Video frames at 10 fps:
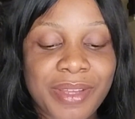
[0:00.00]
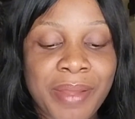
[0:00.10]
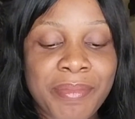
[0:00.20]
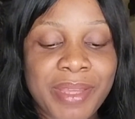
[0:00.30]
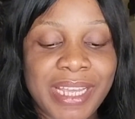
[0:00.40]
You
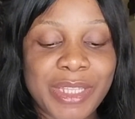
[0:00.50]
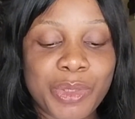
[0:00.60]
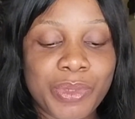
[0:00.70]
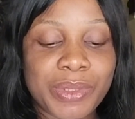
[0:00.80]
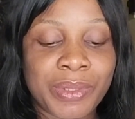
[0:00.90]
can't make a
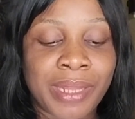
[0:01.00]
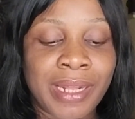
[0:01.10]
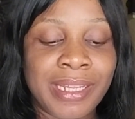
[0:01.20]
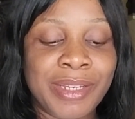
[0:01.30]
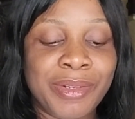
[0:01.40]
tweet
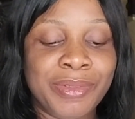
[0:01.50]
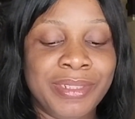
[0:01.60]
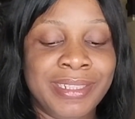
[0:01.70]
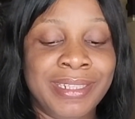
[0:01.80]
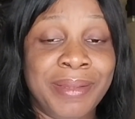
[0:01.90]
without
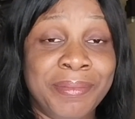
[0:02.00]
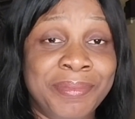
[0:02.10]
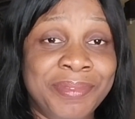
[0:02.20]
including them.